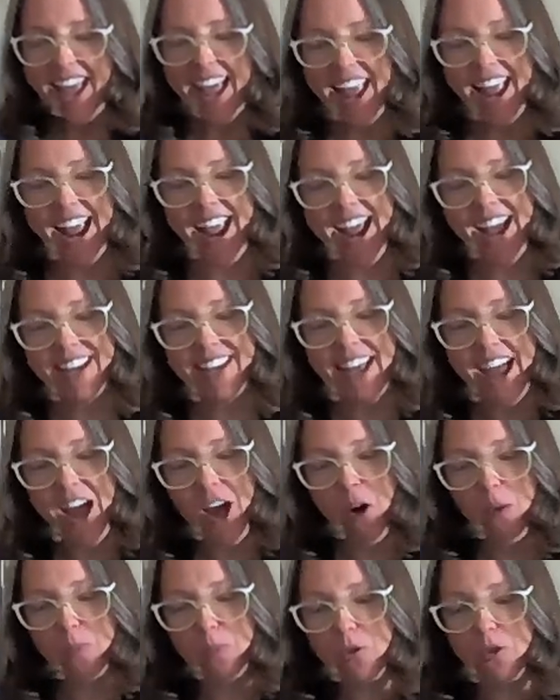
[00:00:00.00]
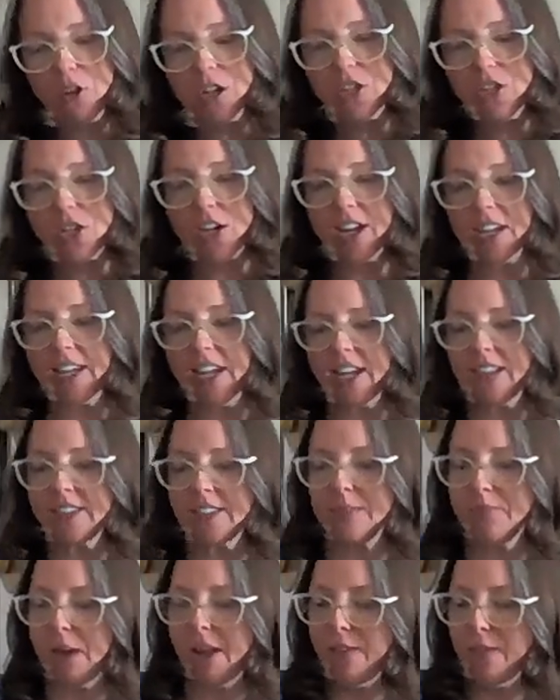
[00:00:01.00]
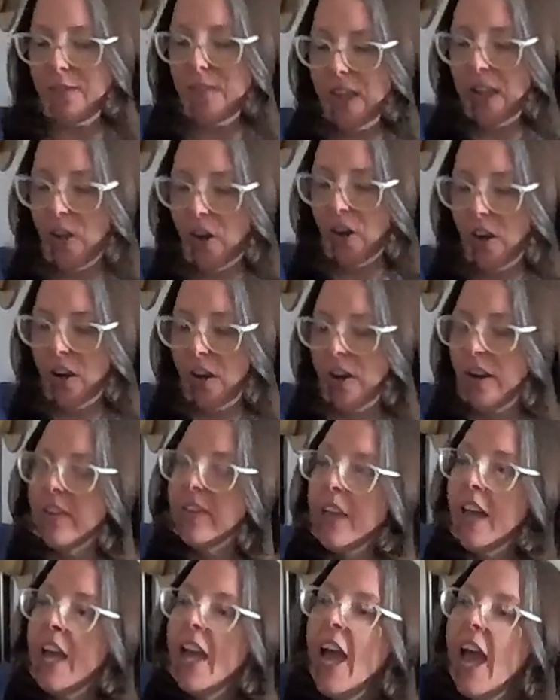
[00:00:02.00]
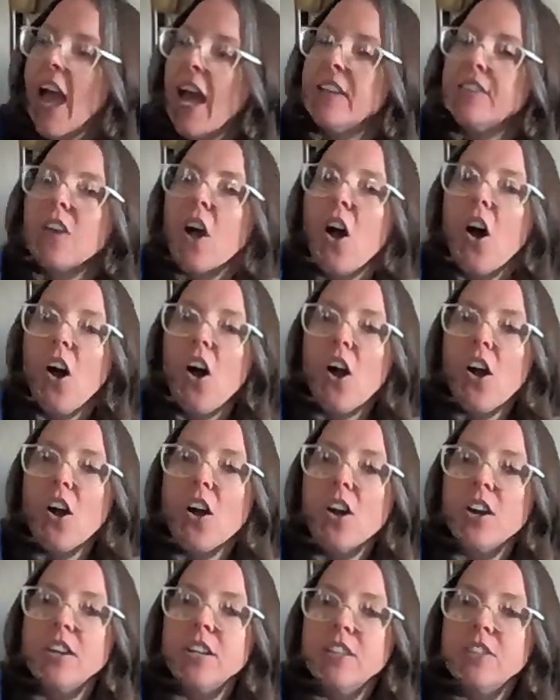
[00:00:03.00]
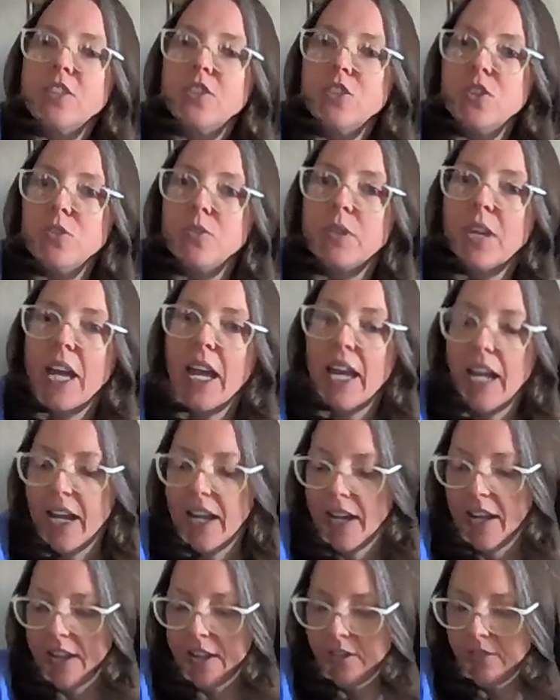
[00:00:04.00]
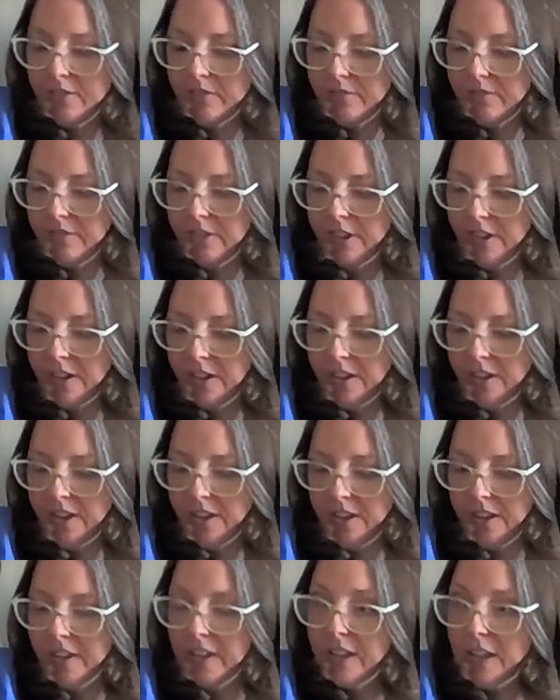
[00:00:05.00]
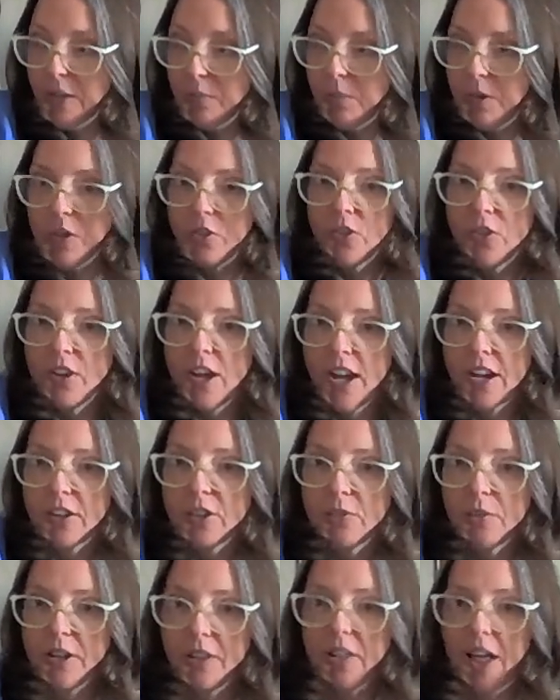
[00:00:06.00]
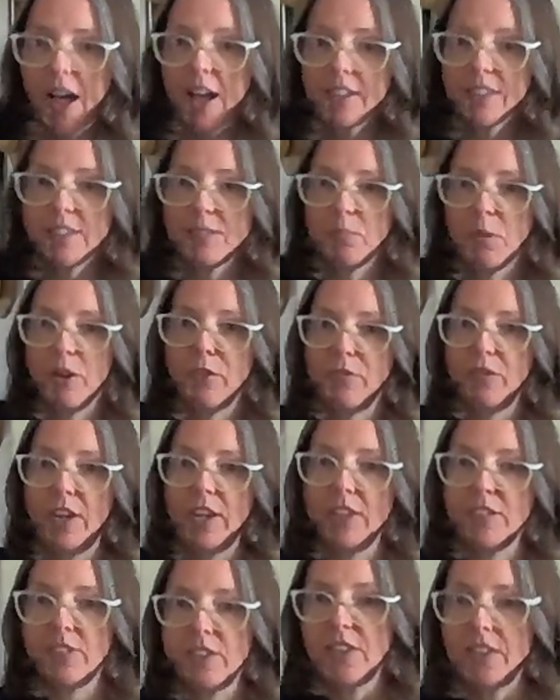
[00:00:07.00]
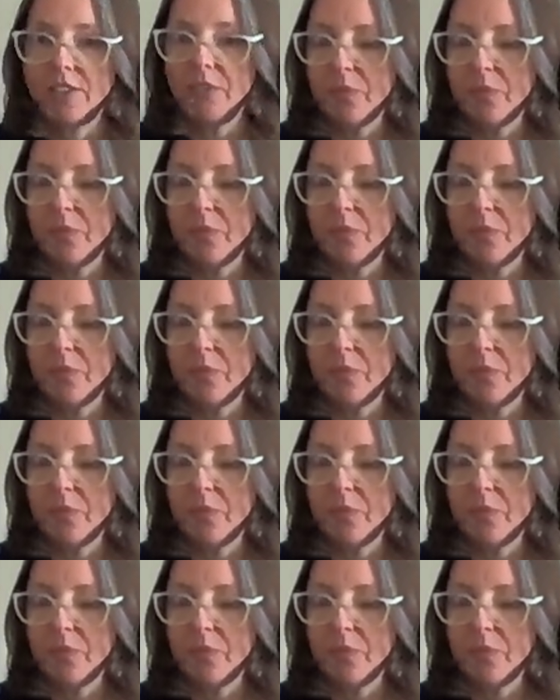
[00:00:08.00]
And now push against my finger as hard as you can, keeping your neck relaxed. Perfect.